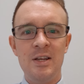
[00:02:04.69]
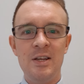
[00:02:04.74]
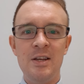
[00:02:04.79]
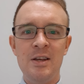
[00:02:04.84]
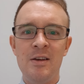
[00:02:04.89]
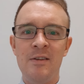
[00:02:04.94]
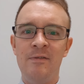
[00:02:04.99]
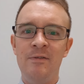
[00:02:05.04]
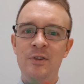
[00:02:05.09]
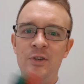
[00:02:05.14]

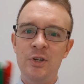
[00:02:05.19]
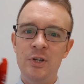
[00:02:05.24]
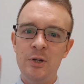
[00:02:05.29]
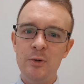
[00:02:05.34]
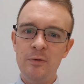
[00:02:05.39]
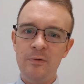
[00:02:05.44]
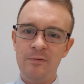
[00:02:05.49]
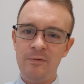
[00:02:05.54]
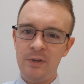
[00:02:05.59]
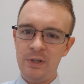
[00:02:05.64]
If
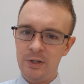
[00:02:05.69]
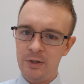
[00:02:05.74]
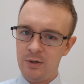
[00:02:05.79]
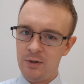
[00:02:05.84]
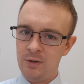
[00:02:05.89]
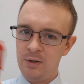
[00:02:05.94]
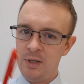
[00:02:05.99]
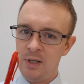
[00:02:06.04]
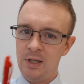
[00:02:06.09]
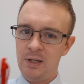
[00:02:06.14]
you
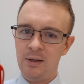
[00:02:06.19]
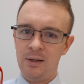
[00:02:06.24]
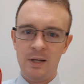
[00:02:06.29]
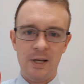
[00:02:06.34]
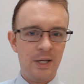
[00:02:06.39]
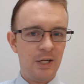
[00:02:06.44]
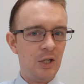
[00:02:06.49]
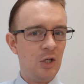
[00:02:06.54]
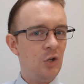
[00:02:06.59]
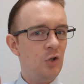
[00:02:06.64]
feel
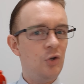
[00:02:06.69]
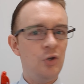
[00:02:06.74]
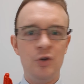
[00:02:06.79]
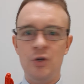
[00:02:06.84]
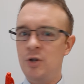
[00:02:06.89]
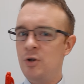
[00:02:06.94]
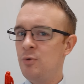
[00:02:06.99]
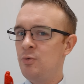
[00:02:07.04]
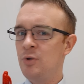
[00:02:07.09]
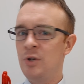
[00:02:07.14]
like
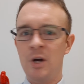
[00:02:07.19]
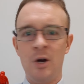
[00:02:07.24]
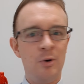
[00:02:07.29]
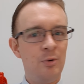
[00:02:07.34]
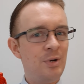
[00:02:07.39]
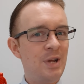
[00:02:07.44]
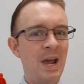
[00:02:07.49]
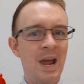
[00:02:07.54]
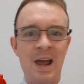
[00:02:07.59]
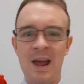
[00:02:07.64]
you
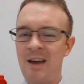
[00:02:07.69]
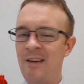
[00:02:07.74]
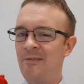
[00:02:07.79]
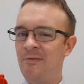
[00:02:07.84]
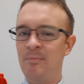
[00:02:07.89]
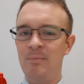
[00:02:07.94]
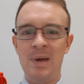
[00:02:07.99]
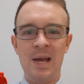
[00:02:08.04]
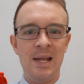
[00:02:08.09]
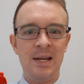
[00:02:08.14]
don't
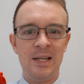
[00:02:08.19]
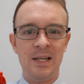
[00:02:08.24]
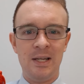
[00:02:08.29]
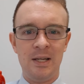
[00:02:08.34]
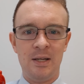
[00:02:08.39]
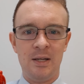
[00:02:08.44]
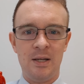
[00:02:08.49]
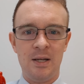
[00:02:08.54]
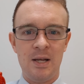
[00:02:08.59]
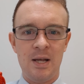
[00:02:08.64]
have
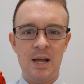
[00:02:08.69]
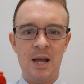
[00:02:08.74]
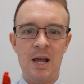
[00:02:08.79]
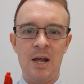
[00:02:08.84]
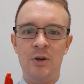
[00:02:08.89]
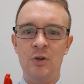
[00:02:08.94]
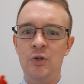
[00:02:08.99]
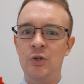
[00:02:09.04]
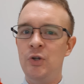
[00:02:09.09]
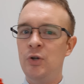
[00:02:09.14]
many
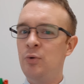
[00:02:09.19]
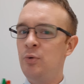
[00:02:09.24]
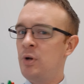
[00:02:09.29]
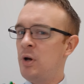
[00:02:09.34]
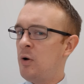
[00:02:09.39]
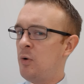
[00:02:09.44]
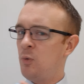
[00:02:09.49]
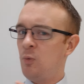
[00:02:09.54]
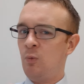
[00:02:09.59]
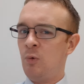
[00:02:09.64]
and you
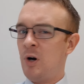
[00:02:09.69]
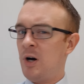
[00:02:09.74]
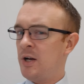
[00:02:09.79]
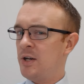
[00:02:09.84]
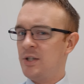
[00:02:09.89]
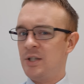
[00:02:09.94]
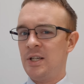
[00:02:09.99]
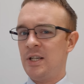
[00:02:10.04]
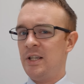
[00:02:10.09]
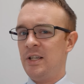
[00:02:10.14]
don't
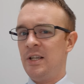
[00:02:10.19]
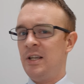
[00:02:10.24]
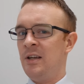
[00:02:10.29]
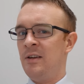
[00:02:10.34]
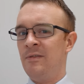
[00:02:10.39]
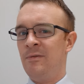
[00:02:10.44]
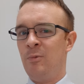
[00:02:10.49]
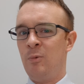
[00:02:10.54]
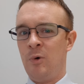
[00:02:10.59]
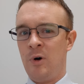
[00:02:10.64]
want to
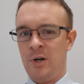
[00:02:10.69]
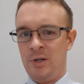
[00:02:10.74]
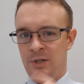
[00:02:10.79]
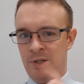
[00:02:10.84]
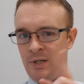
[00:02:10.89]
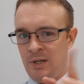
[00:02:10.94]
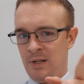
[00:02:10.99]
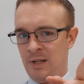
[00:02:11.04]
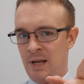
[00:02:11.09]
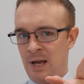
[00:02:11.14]
give one
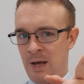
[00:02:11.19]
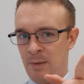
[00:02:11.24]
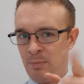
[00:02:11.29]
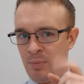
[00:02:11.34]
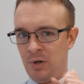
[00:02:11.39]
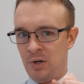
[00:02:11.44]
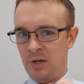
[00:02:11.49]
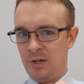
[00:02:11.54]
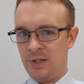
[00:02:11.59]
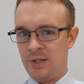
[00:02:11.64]
to that
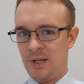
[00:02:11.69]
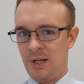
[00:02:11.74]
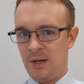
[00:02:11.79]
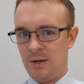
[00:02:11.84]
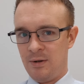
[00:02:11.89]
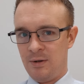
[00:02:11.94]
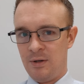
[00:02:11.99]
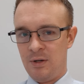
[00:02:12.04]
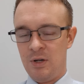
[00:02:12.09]
person,